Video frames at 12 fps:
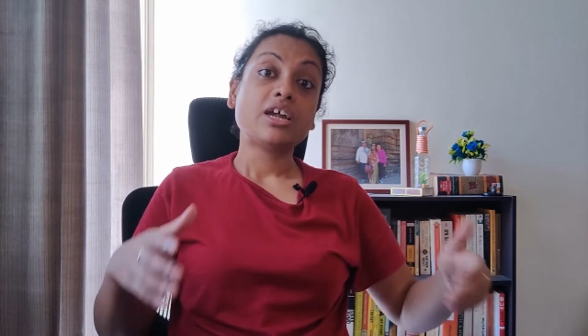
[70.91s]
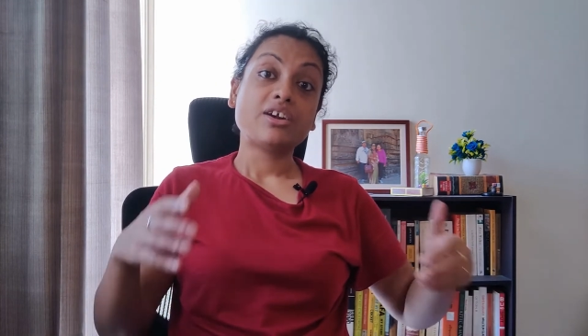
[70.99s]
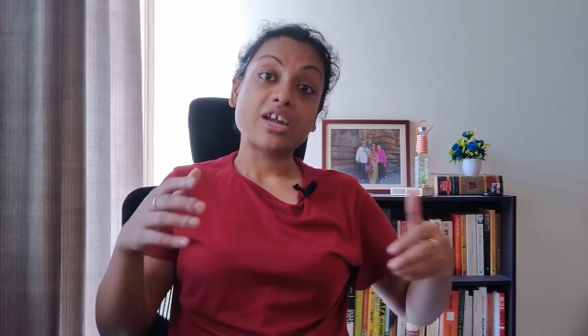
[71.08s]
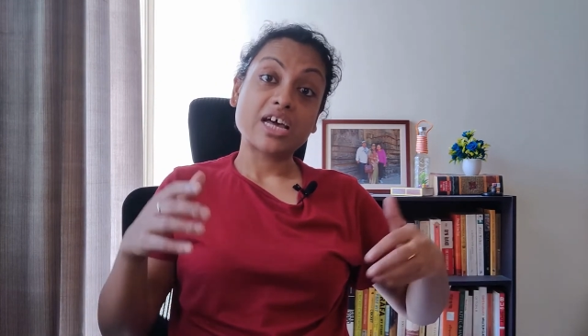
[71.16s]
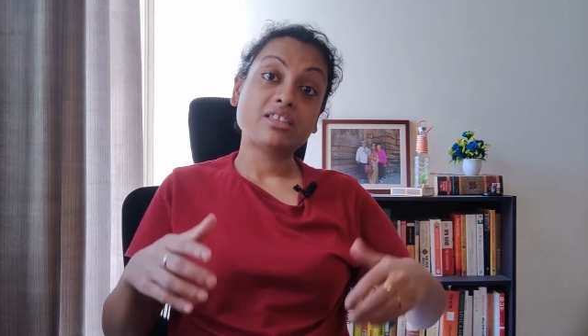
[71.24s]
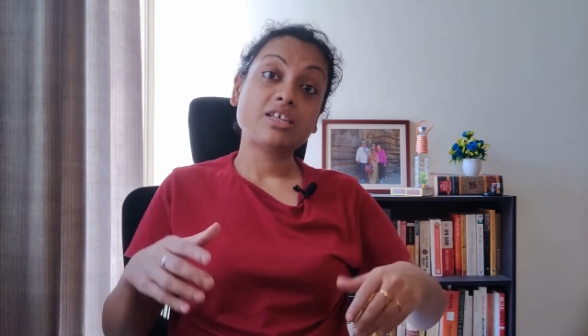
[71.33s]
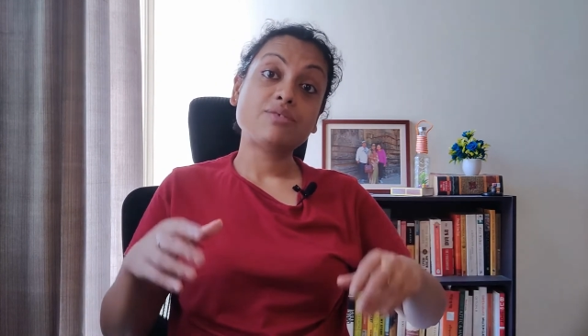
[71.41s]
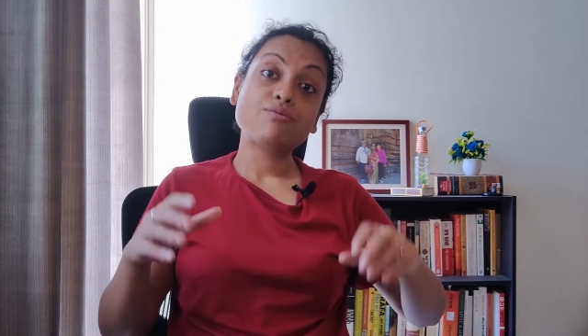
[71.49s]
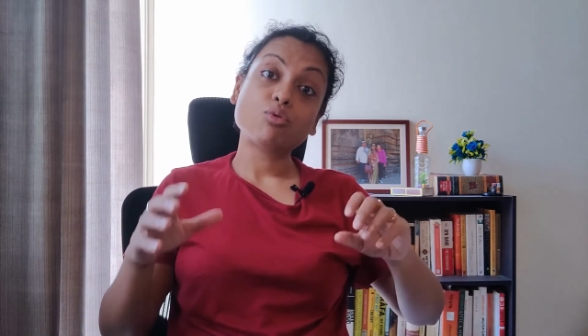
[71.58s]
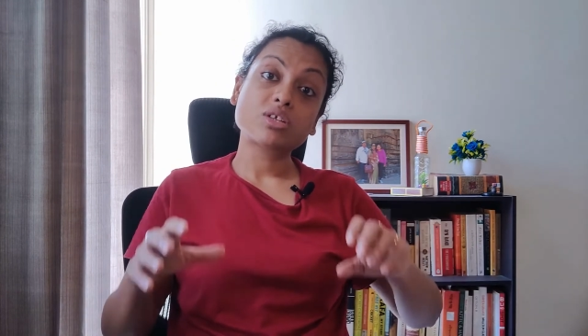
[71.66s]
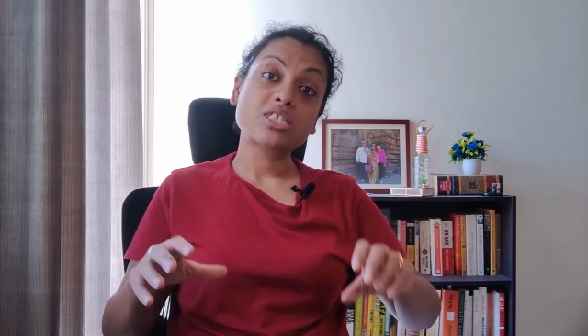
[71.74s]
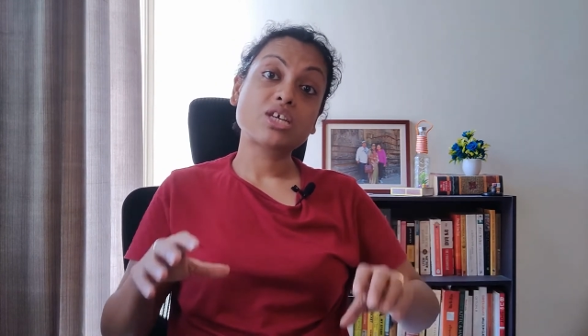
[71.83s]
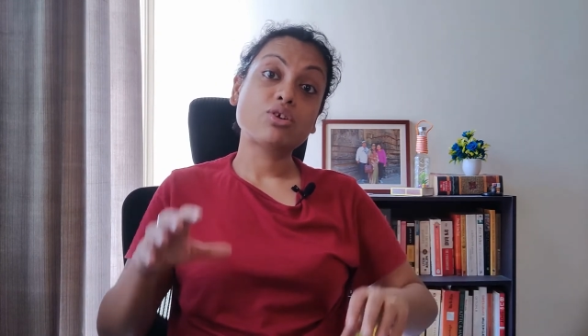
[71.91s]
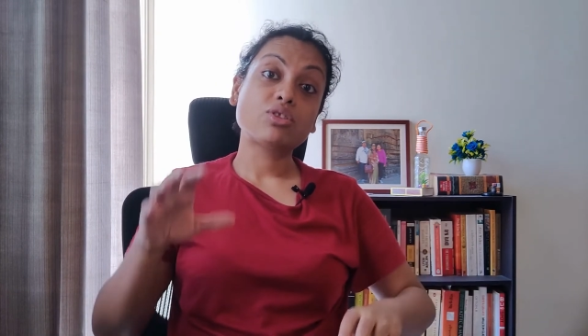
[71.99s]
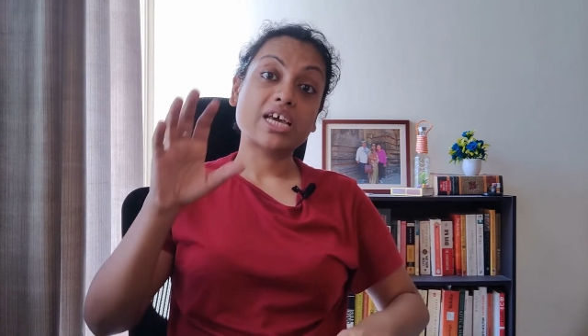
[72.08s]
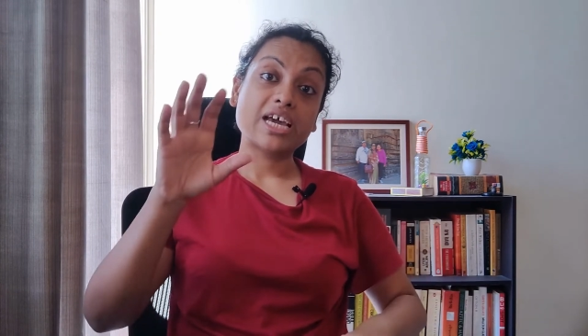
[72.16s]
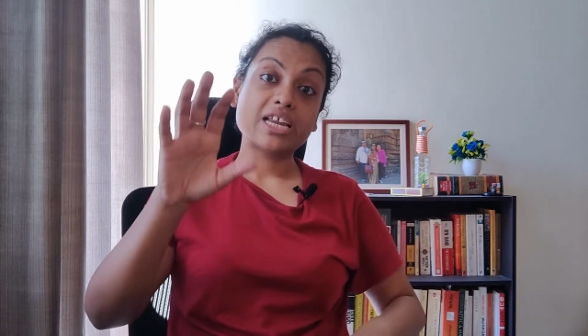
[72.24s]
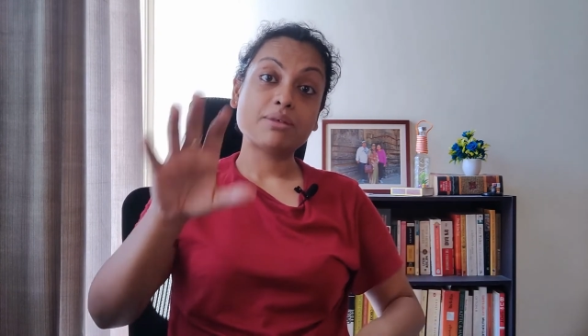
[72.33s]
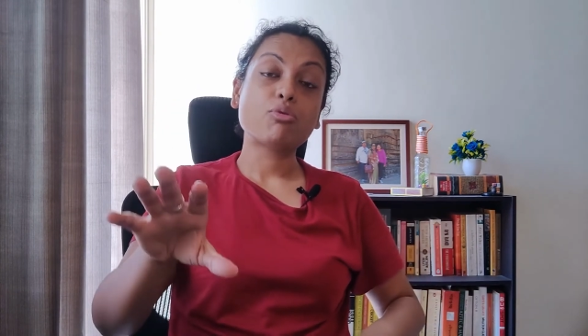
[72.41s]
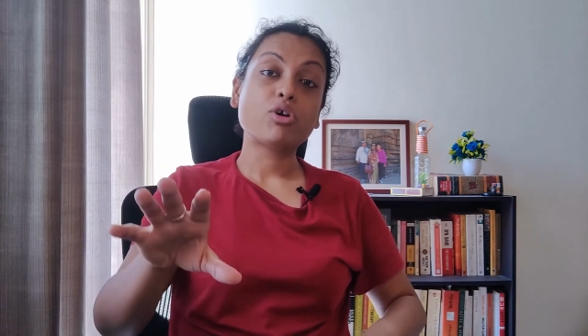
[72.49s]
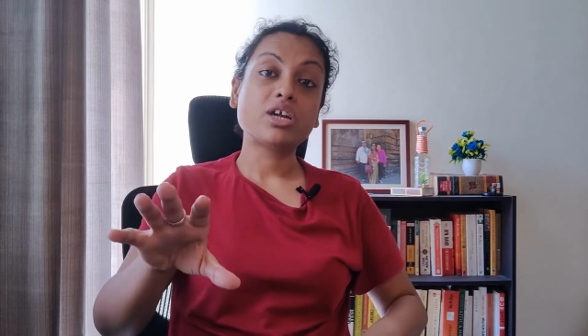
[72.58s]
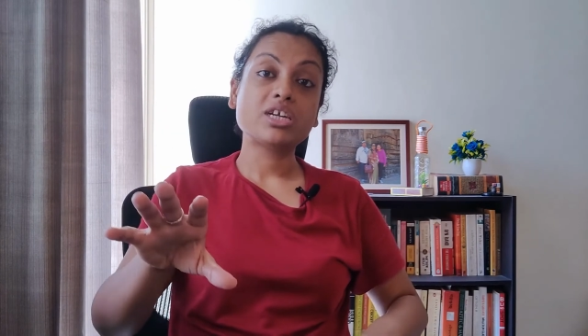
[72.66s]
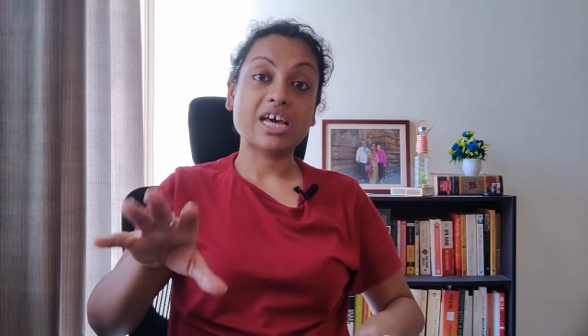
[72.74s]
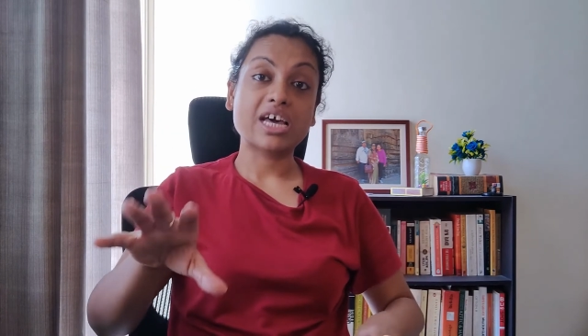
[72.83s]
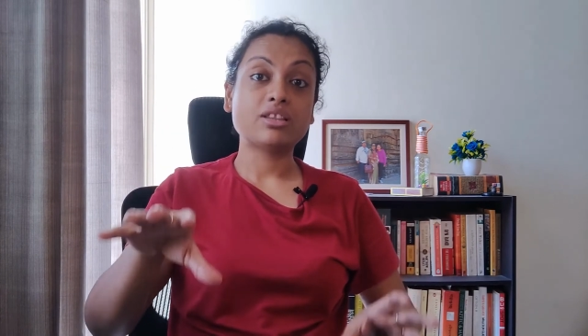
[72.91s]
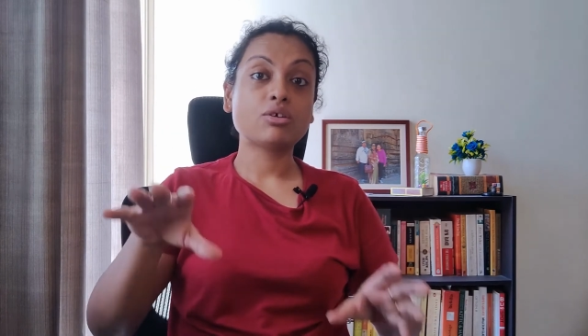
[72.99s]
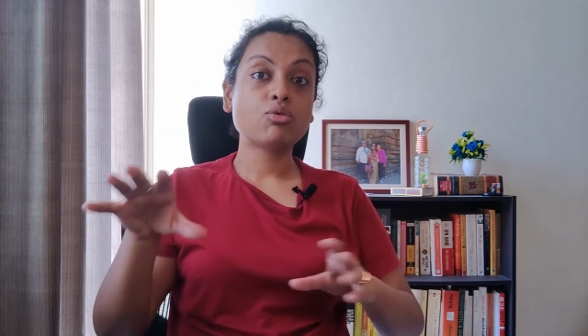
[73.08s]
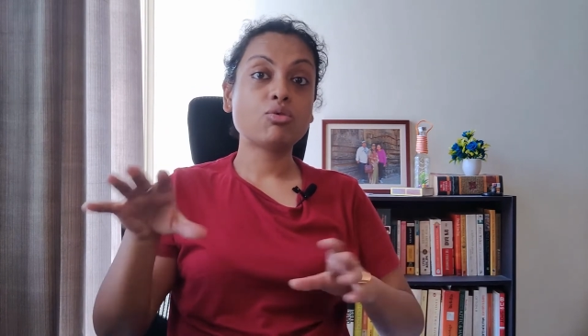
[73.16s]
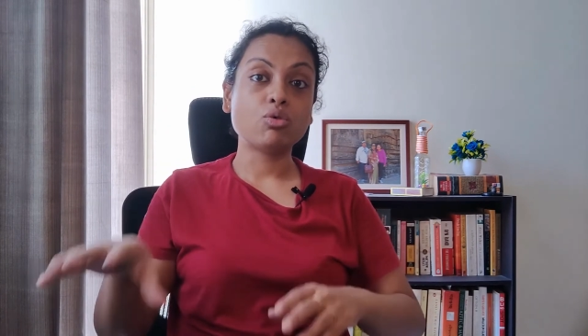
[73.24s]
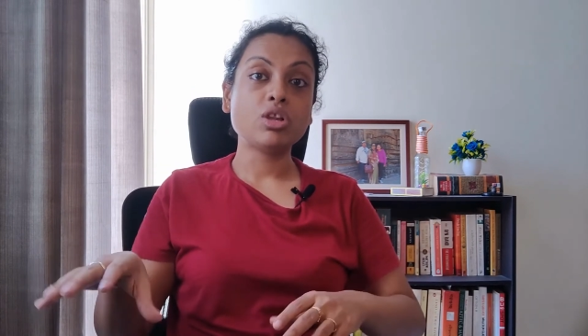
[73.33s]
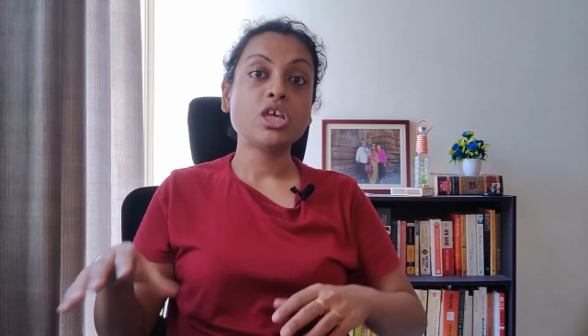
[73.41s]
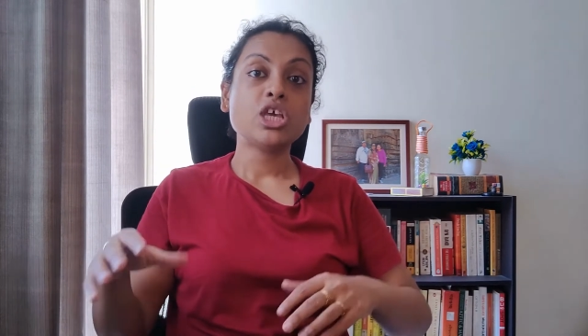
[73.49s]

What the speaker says: rather than focusing on the end point and the goal,